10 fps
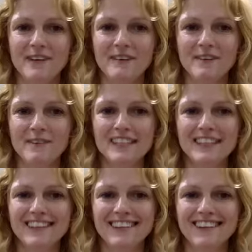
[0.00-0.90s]
everyone.
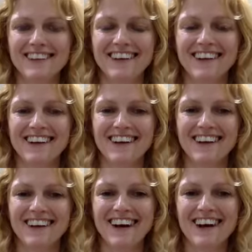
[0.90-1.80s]

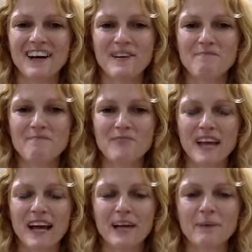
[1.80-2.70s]

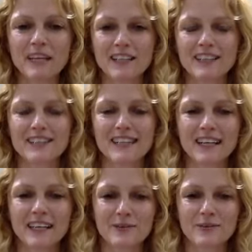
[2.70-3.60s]
I'm here
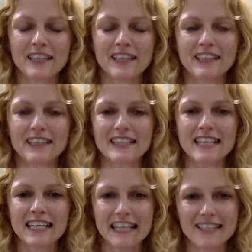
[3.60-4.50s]
today with
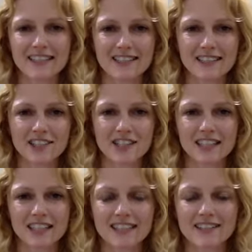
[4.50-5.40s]
Therese.
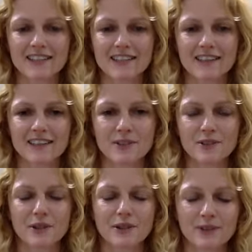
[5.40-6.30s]
She is a
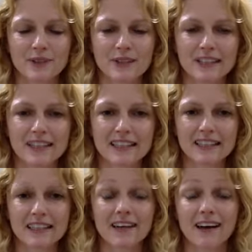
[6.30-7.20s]
studio owner
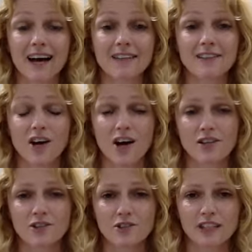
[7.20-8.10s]
in Graz,
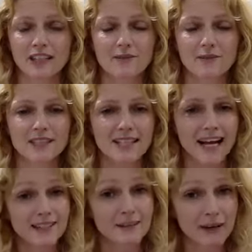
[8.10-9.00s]
Austria, which is
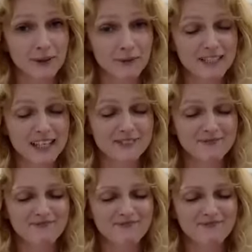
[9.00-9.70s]
actually my hometown.